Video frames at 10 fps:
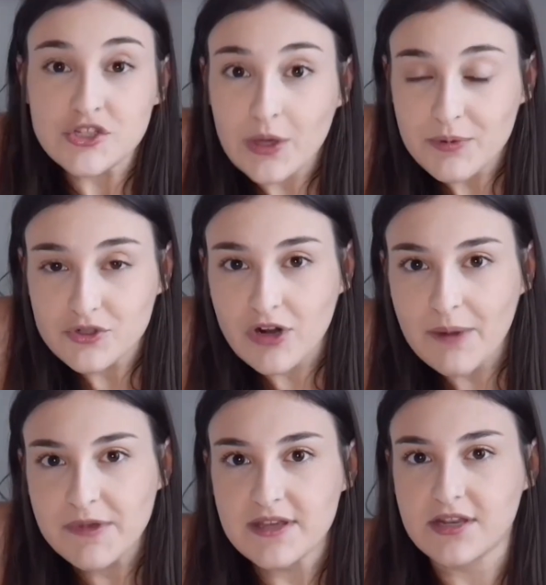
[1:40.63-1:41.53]
he prescribed
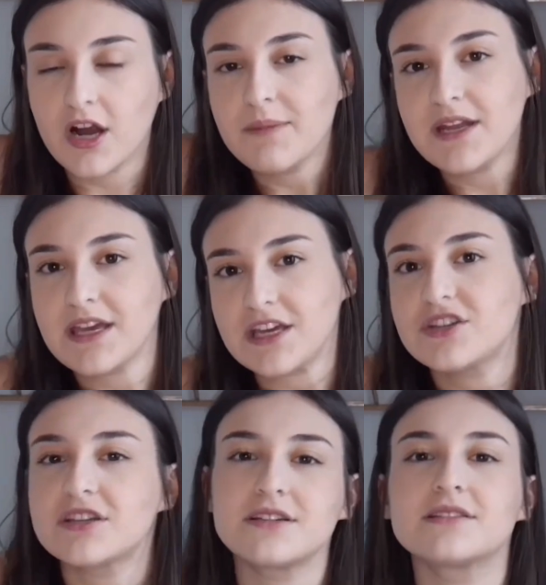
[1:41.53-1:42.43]
me this heart
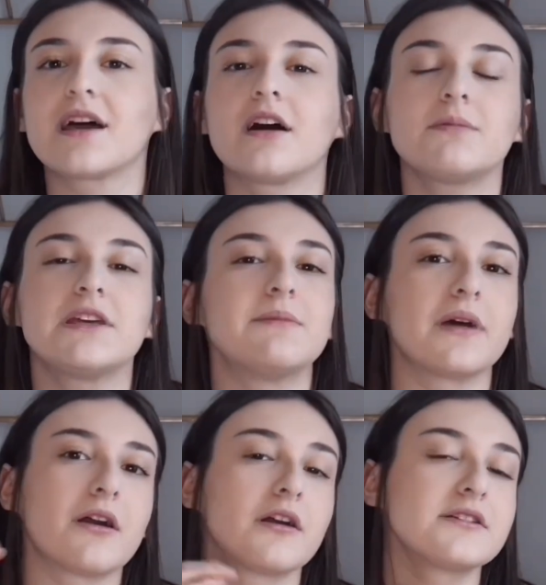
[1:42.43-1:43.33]
medication to help keep my
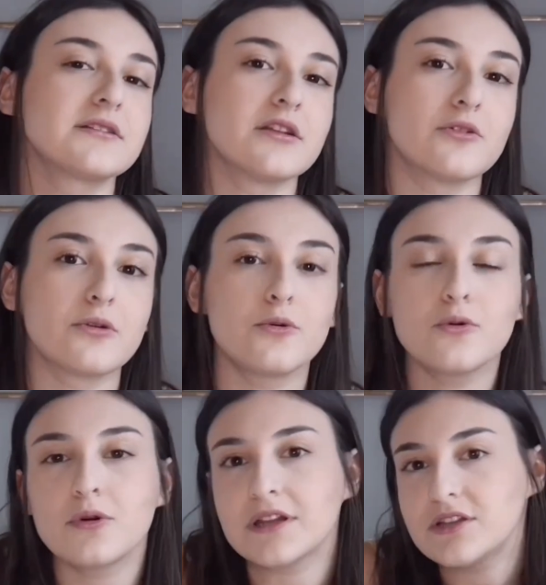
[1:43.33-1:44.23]
heart
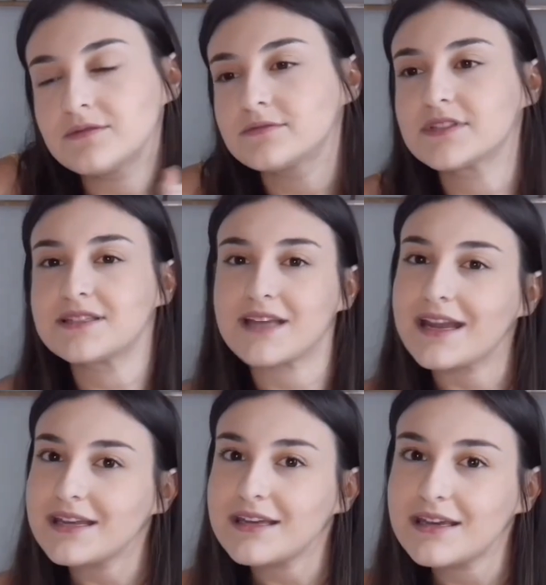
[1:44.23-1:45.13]
slow and
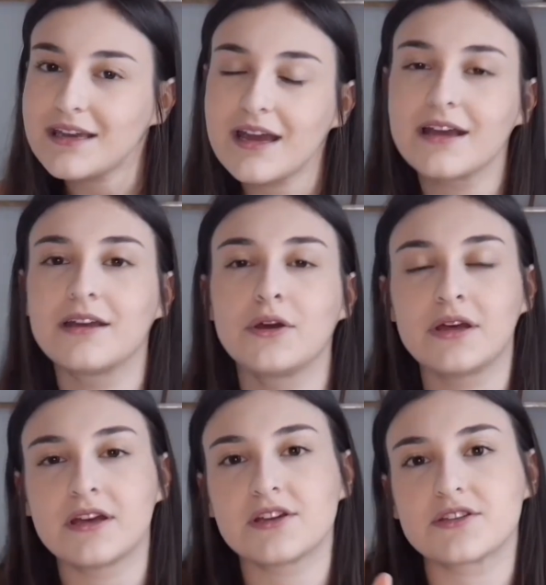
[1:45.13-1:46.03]
steady.
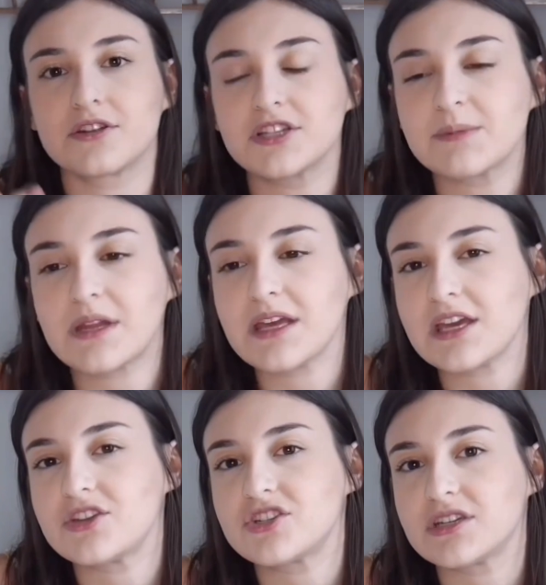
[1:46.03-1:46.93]
Start the
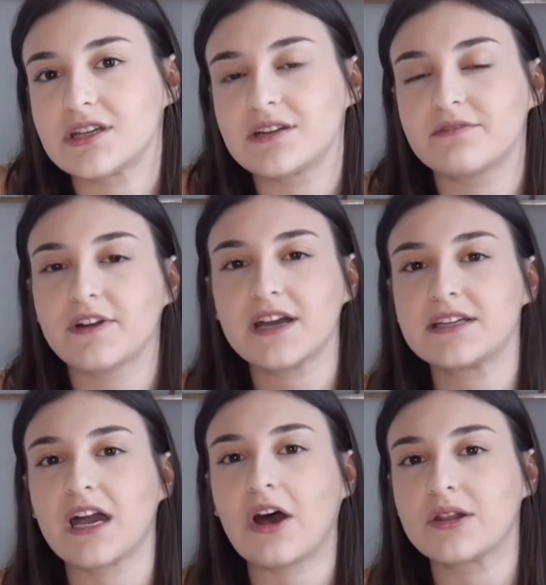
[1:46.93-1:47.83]
medication, find
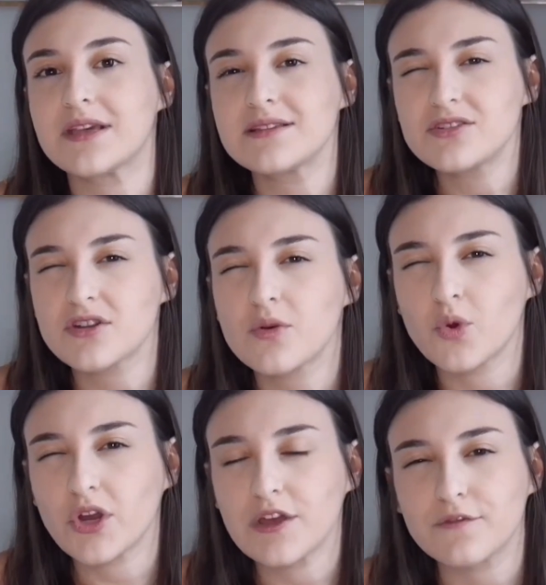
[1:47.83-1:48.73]
out. It doesn't start
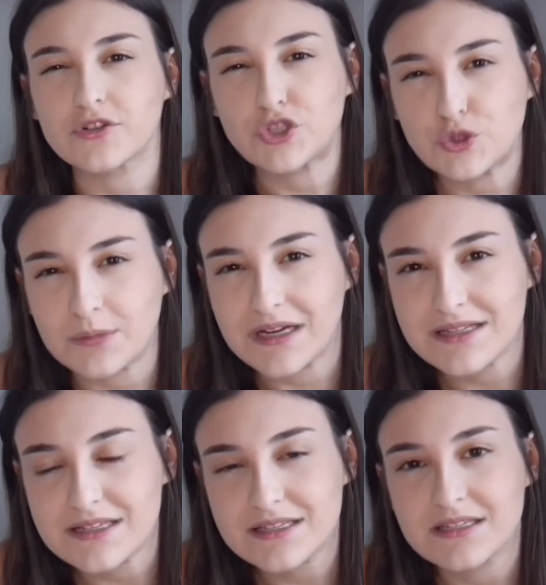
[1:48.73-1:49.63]
working for 2
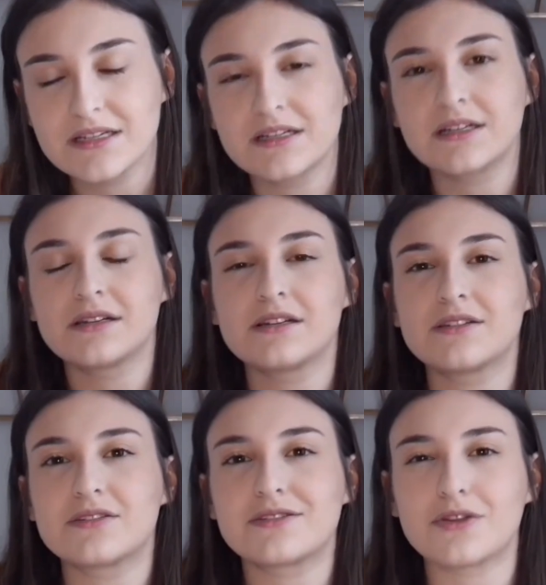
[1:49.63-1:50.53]
months.
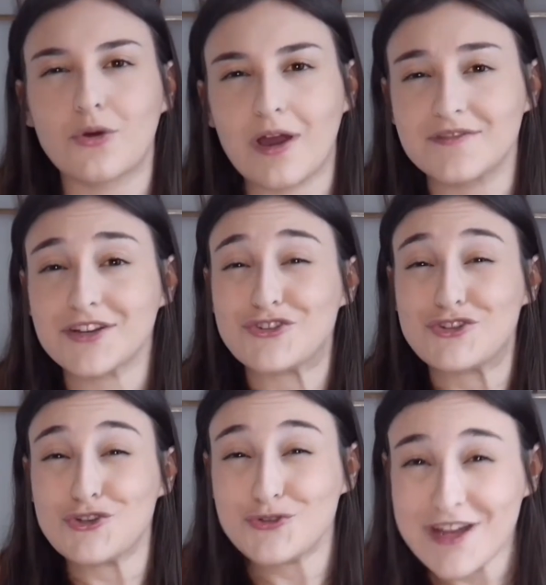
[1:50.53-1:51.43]
So I've done
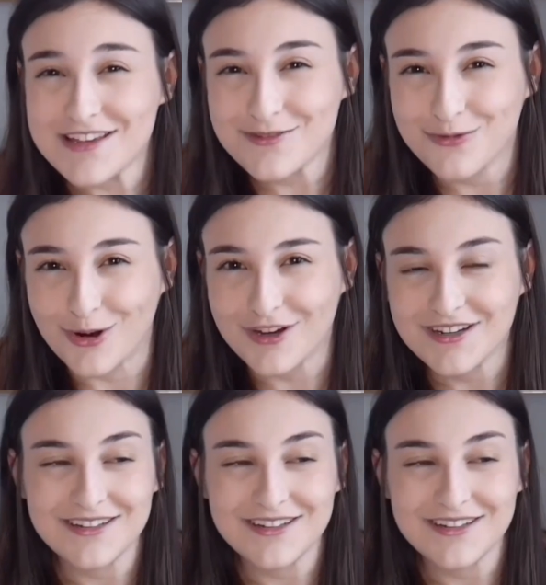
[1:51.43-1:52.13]
2 days of work.